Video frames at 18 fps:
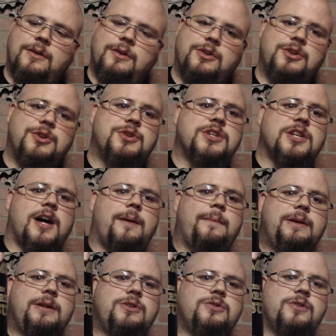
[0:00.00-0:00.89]
you saw
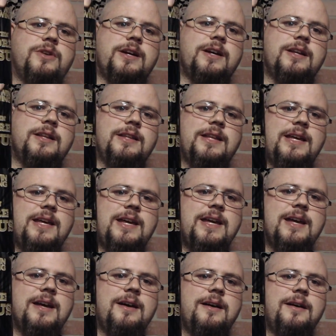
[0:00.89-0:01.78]
me drink
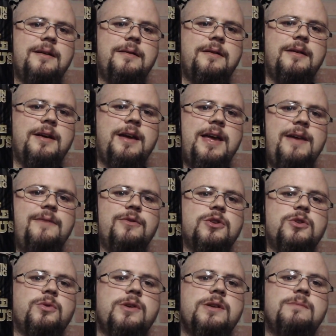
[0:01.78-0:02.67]
the Evil
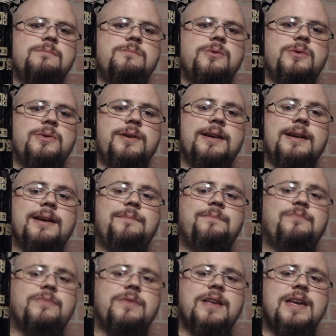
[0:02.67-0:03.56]
Twin Brewing
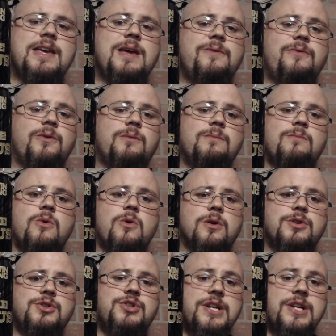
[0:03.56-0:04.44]
Even
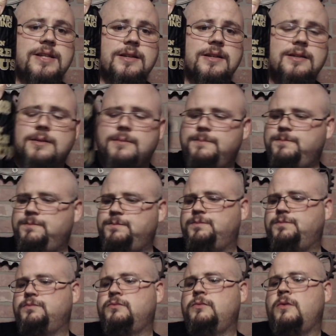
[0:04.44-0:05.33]
More Jesus.
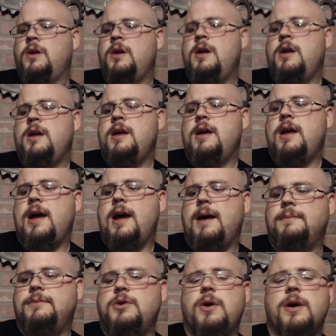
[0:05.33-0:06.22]

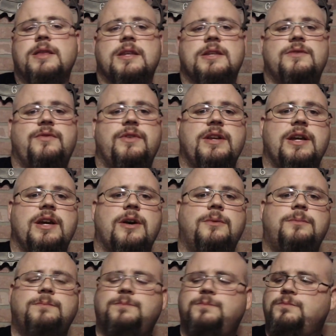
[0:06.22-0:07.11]
I'm doing this
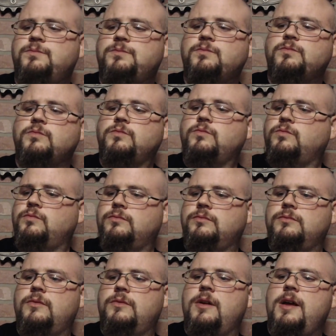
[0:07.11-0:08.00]
video,
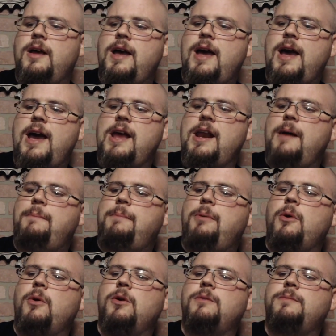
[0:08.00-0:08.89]
and I
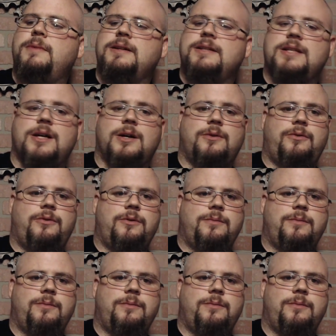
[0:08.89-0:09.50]
poured myself